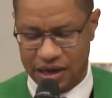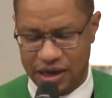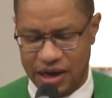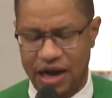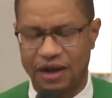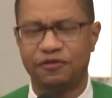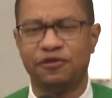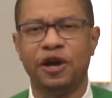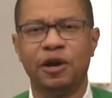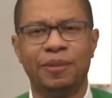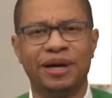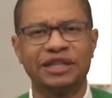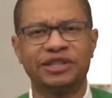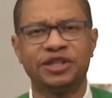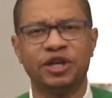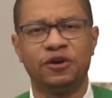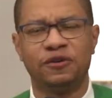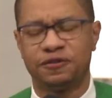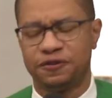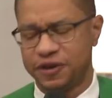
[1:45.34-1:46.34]
I found
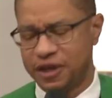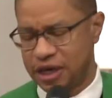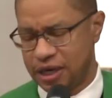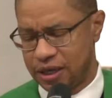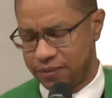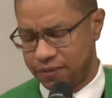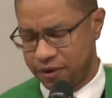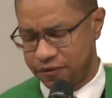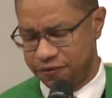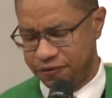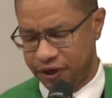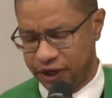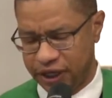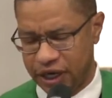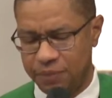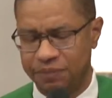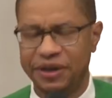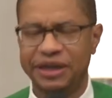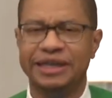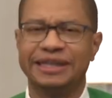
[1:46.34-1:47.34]
myself feeling
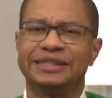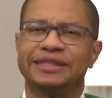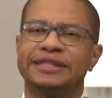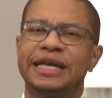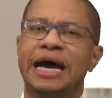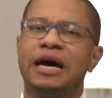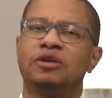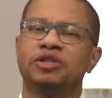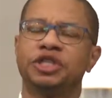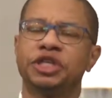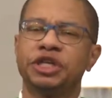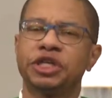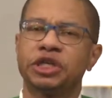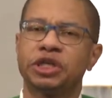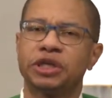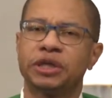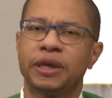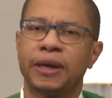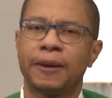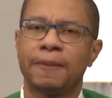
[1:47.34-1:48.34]
a bit nostalgic
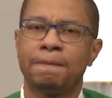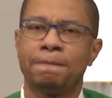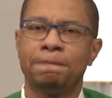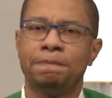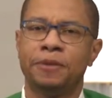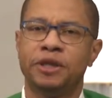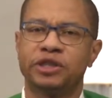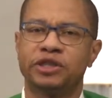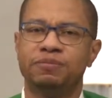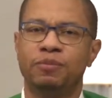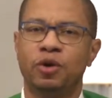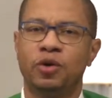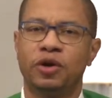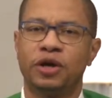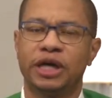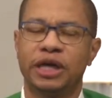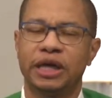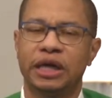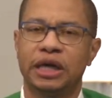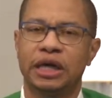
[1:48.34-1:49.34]
this
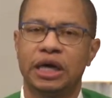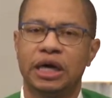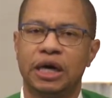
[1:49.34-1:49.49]
morning.